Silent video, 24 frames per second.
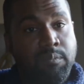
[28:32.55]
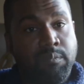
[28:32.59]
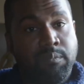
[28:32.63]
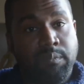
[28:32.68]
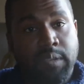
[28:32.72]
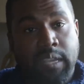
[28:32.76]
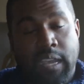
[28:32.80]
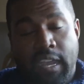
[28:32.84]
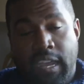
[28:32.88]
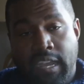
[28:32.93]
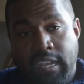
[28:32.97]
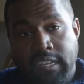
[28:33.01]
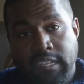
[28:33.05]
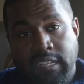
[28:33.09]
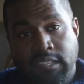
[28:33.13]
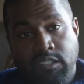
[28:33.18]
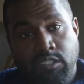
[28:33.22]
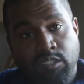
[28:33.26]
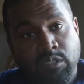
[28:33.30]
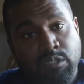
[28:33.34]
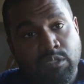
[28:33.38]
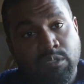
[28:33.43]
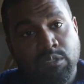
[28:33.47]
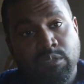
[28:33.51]
behind it
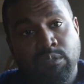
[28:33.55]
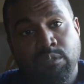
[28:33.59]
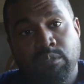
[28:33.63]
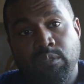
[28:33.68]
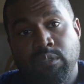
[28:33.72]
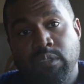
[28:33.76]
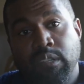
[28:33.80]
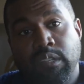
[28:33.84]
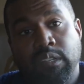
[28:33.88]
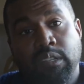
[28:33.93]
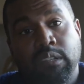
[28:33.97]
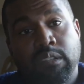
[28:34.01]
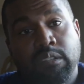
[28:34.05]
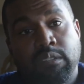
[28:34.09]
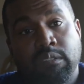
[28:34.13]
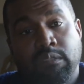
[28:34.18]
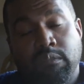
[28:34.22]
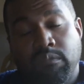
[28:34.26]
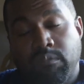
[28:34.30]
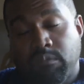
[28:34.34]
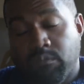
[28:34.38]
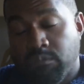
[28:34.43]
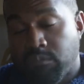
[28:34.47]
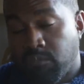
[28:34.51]
to
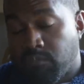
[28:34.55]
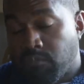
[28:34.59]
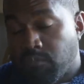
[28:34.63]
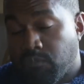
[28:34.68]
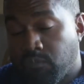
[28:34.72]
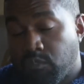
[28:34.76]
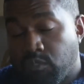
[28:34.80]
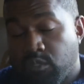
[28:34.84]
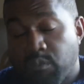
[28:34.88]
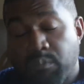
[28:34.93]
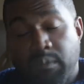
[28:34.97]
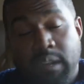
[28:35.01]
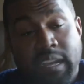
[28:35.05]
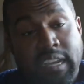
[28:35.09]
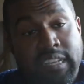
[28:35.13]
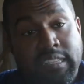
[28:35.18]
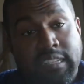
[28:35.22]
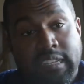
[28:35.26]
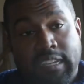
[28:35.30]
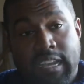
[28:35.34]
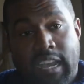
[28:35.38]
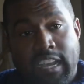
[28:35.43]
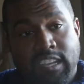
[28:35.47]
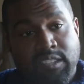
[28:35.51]
spread
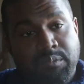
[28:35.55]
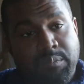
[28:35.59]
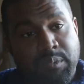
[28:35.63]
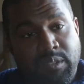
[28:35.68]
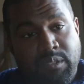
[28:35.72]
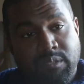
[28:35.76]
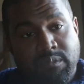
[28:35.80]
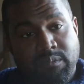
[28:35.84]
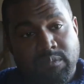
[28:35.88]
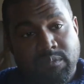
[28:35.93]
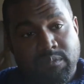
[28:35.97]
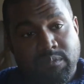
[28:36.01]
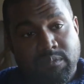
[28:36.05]
the gospel,